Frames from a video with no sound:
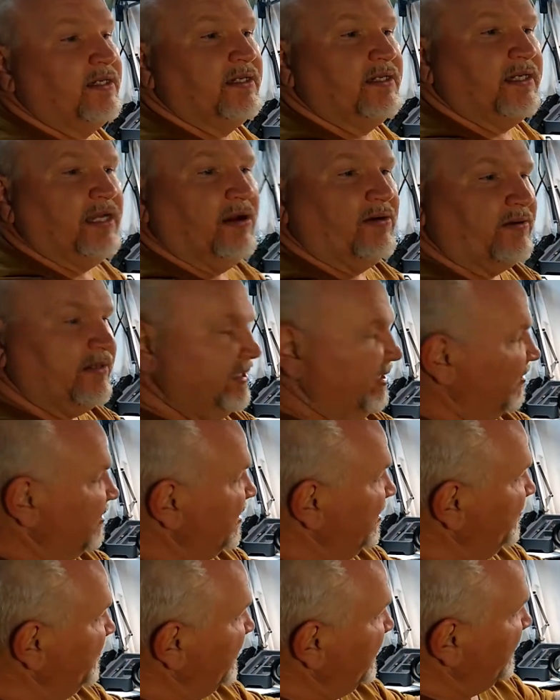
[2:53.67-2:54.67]
they'll
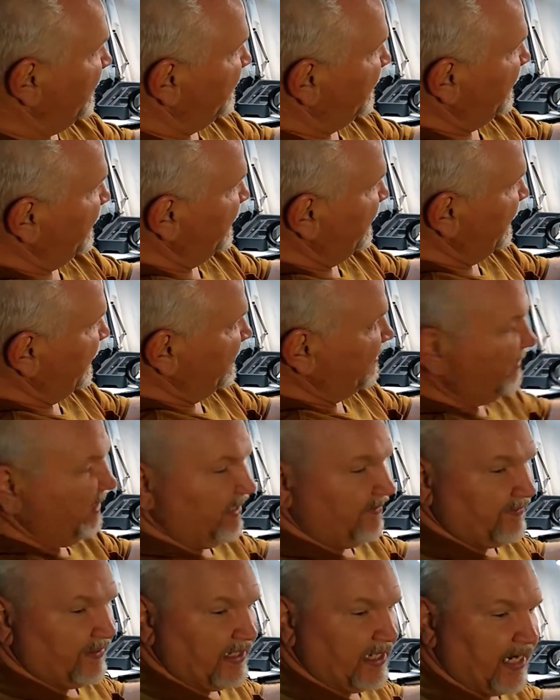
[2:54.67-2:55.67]
come out, and you
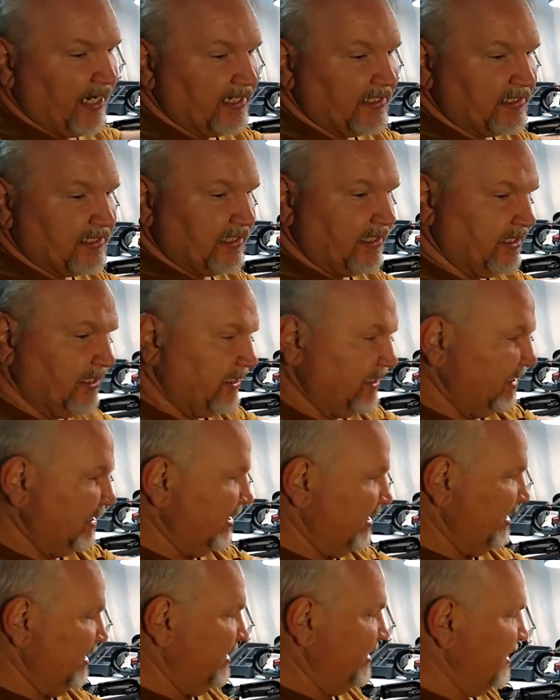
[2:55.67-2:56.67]
have a nice
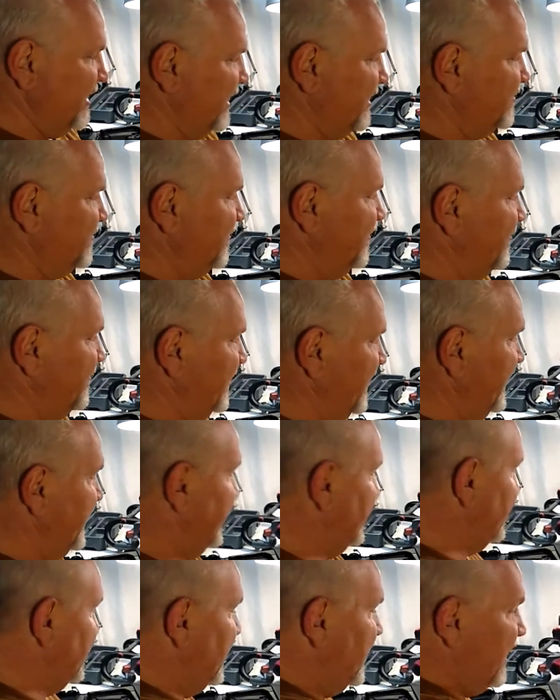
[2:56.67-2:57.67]
one right
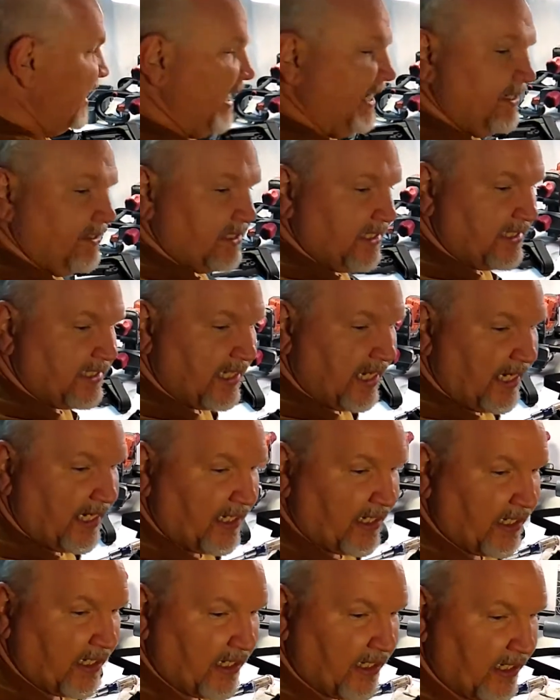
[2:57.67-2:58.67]
here. I usually take
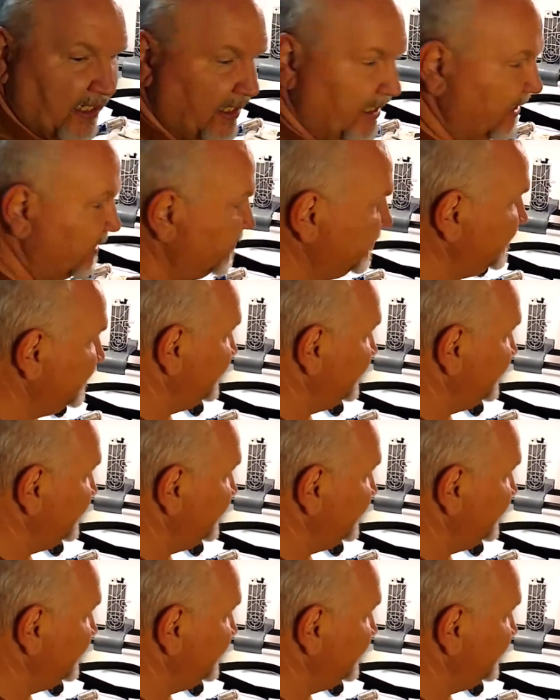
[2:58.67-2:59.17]
a